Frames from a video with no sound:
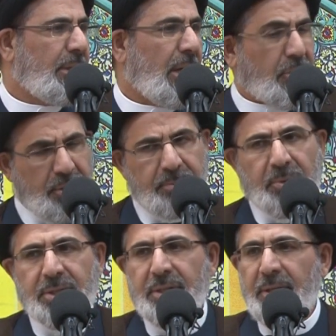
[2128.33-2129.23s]
a good
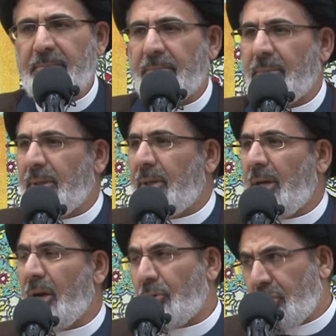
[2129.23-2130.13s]
Muslim,
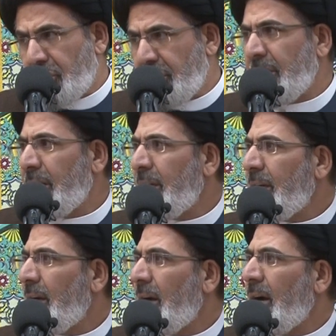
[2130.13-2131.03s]
a good
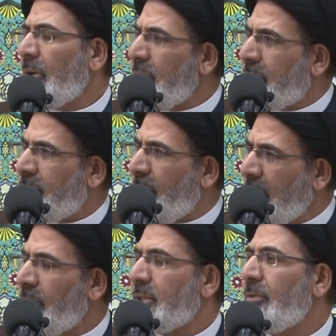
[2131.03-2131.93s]
Shi'i, a good
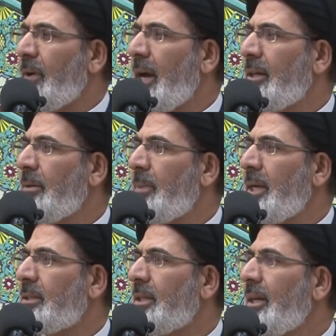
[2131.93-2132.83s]
followers of Ahlul
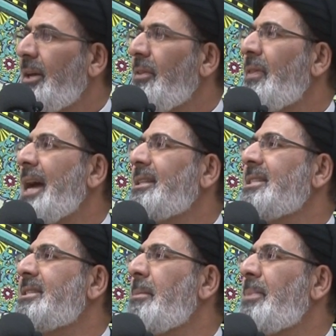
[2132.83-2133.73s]
Bayt, that
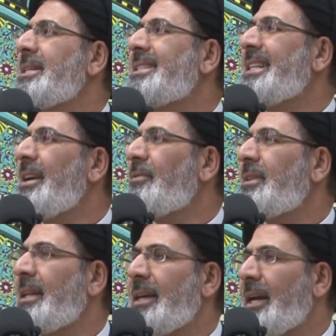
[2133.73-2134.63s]
is the best gift
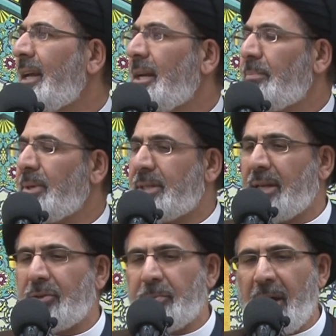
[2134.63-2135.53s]
that I can
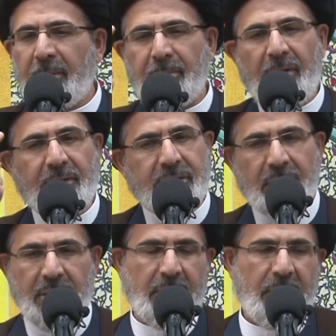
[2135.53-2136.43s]
present to my Prophet
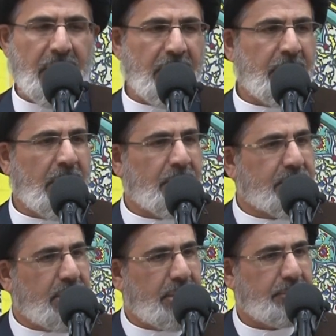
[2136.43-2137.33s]
sallallahu alaihi
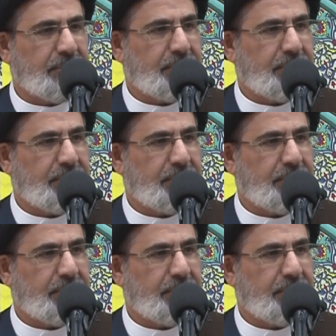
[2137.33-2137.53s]
wasallam.